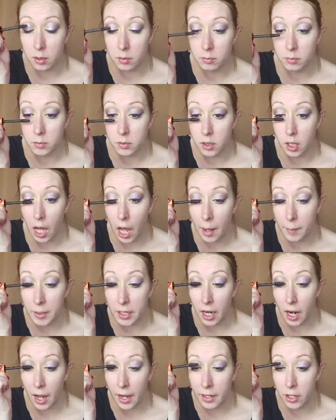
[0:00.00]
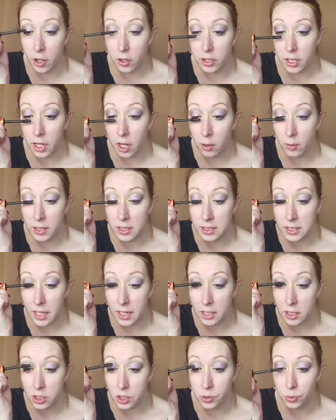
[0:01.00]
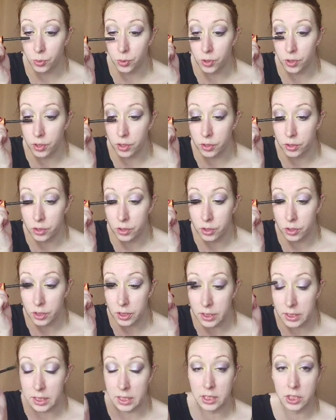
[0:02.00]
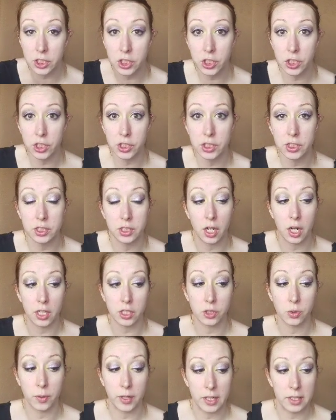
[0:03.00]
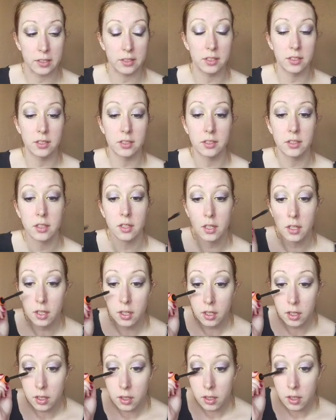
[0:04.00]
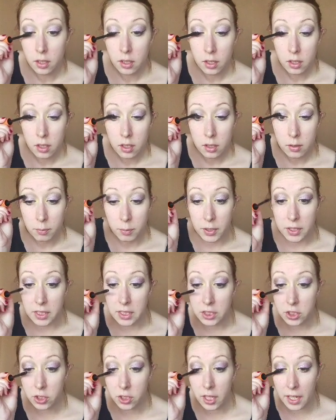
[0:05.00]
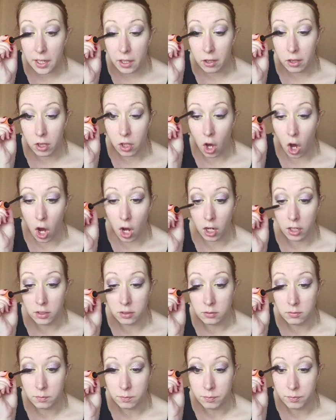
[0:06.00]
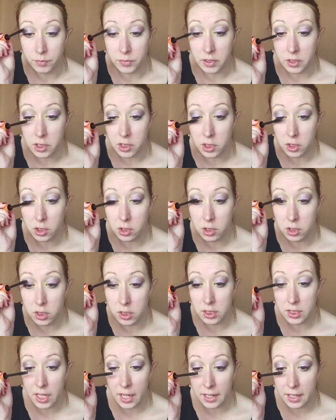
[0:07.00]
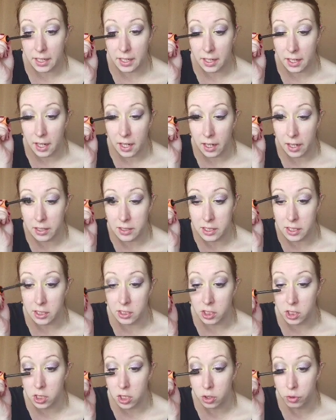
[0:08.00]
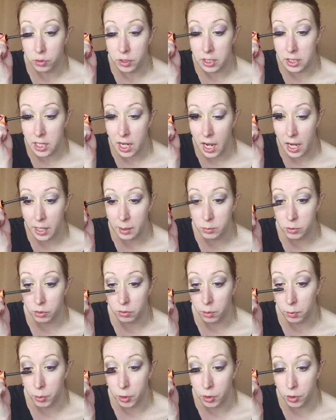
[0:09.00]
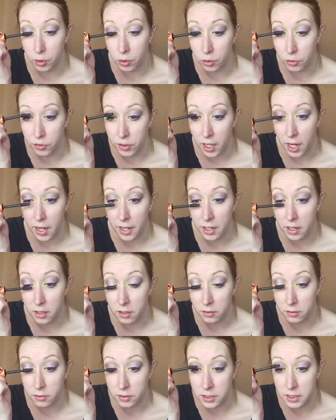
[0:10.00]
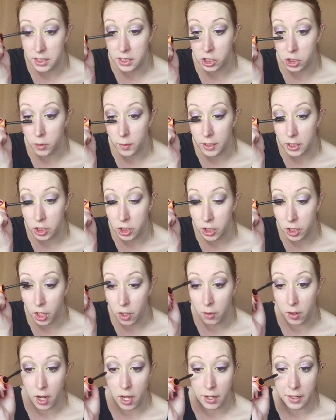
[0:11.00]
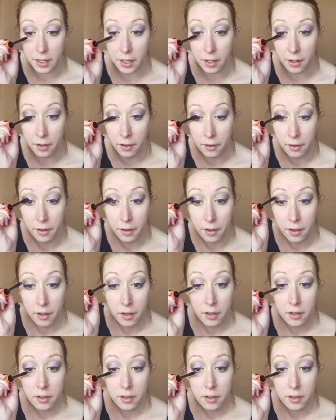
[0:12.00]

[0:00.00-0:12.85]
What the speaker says: can get them, I mean, I know they always said in school, sisters, not twins. But these are like long second cousins 3 times removed kind of situation going on here.